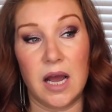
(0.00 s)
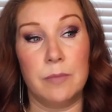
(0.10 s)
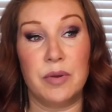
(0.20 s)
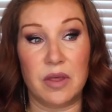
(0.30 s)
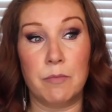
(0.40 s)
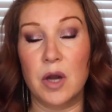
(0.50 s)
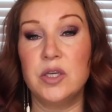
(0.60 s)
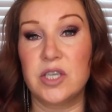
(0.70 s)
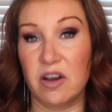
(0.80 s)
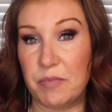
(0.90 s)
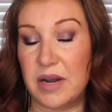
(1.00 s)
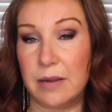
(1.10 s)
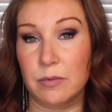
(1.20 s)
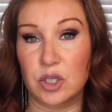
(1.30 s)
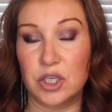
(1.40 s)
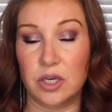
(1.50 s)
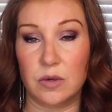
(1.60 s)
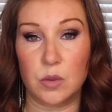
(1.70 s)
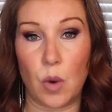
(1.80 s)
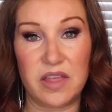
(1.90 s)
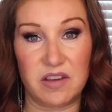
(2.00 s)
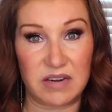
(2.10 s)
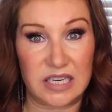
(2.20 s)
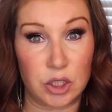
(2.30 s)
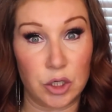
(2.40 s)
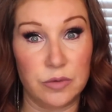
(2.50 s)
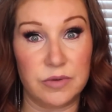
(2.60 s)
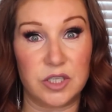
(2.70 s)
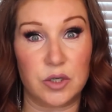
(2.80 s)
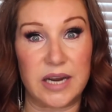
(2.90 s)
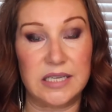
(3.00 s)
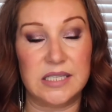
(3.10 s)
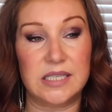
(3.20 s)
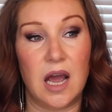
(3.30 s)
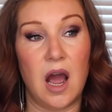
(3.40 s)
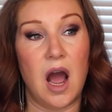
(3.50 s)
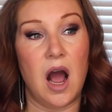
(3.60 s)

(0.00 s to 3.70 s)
But the most I've been able to do is where they're in two restraints.